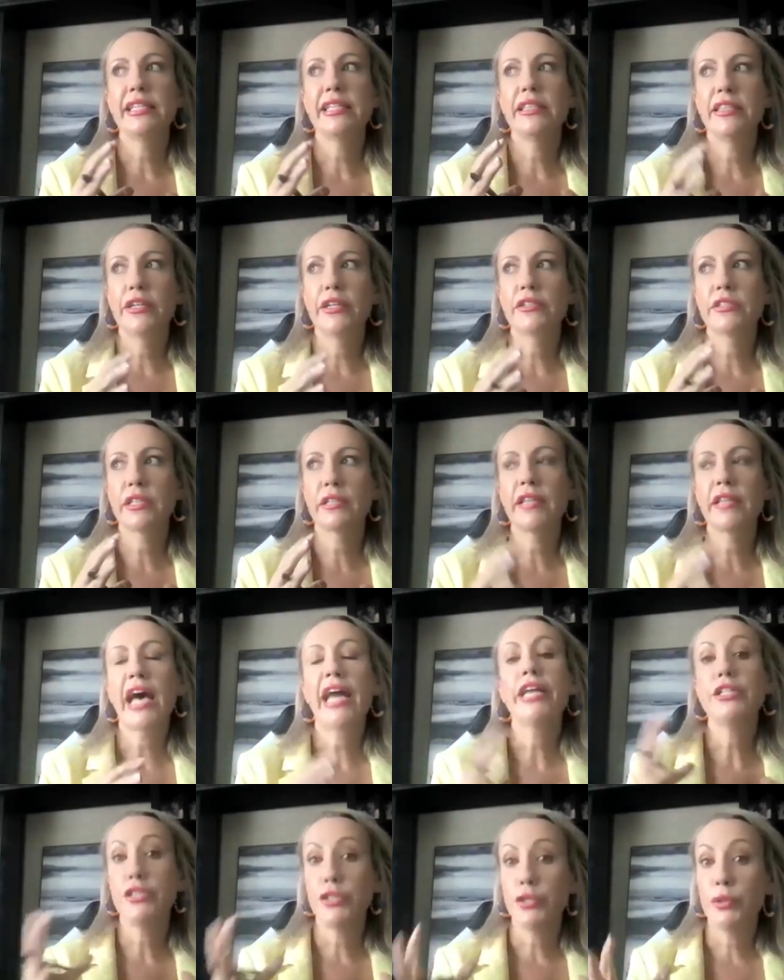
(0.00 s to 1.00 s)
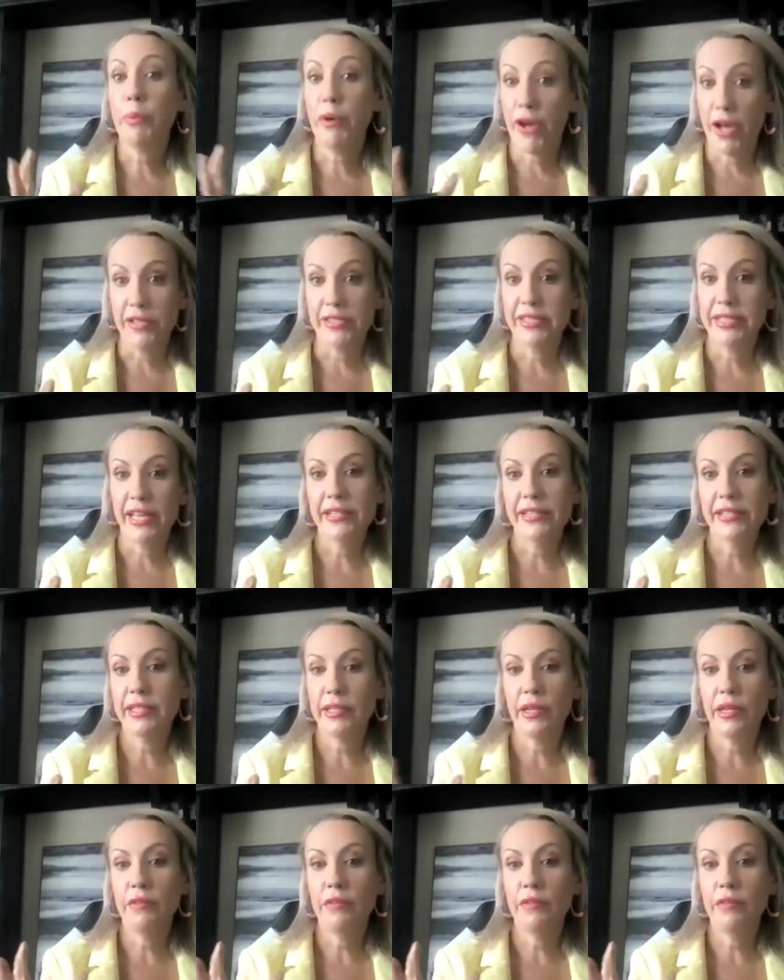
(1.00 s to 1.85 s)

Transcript: there's a lot of due process